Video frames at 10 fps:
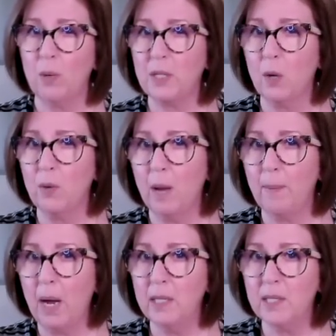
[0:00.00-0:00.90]
What's going on
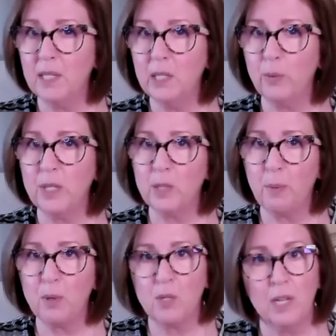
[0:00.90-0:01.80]
behind the scenes with this
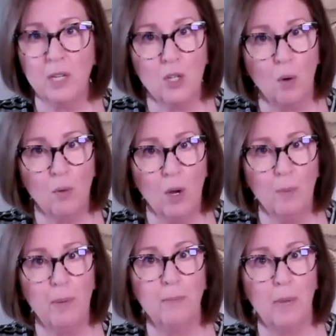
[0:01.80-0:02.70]
person that you don't
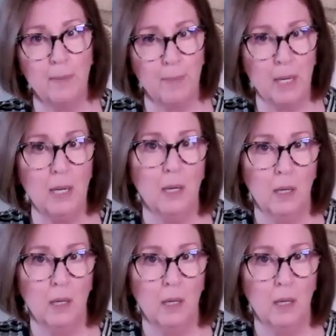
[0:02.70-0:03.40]
know but might be